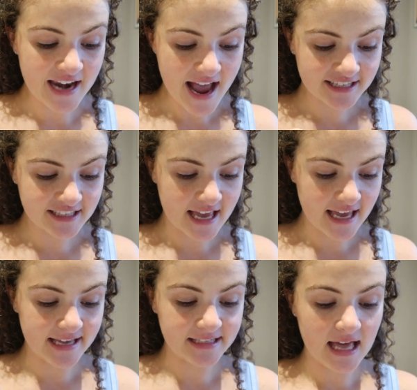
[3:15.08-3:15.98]
The next thing
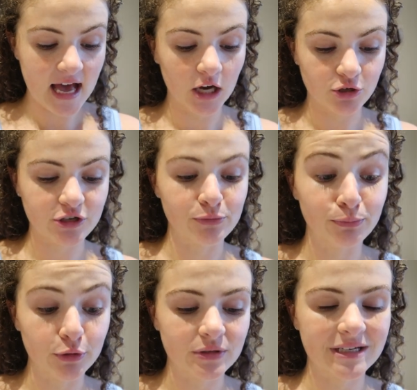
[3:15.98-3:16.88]
is their Hydration
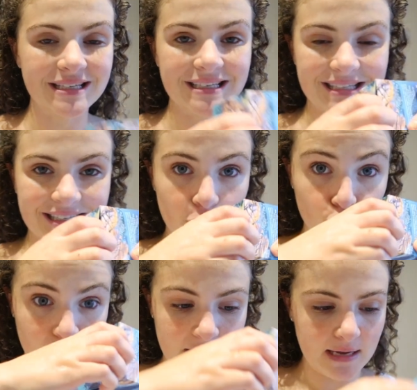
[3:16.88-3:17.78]
Boost
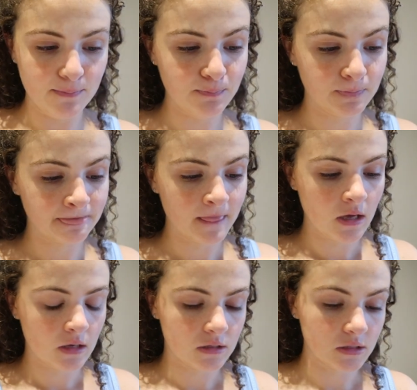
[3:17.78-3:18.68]
Cream.
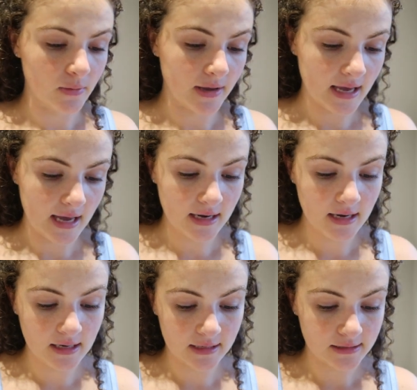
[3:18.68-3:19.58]
So
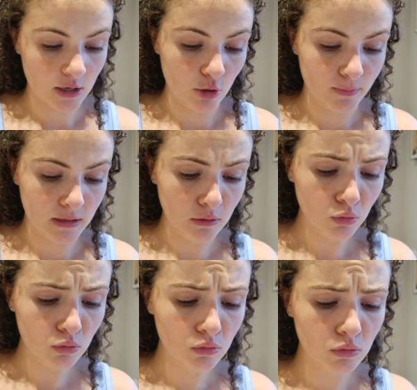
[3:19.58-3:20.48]
again, let's open.
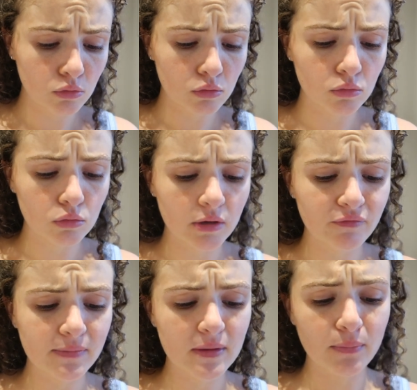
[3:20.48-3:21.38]
Oh, I
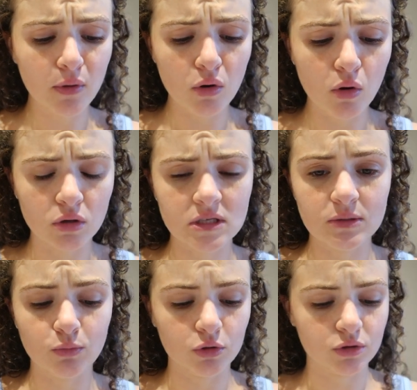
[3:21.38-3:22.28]
ripped the box. I
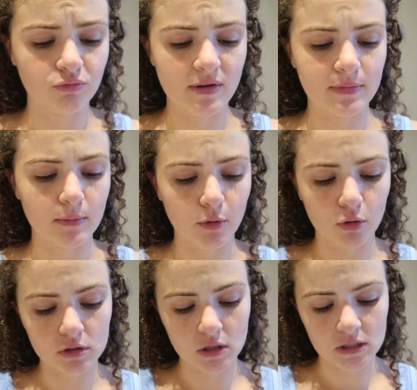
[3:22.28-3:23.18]
didn't want to rip the
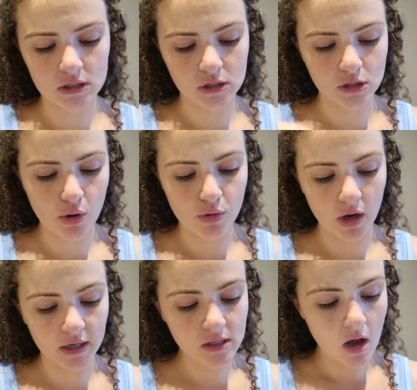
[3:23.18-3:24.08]
box because it's so
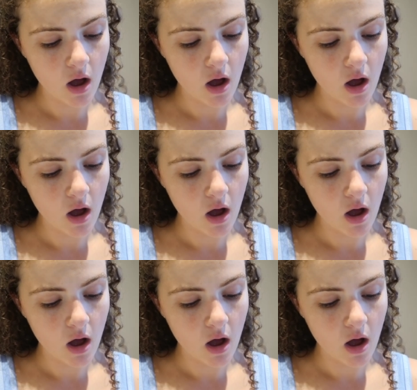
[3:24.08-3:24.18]
nice.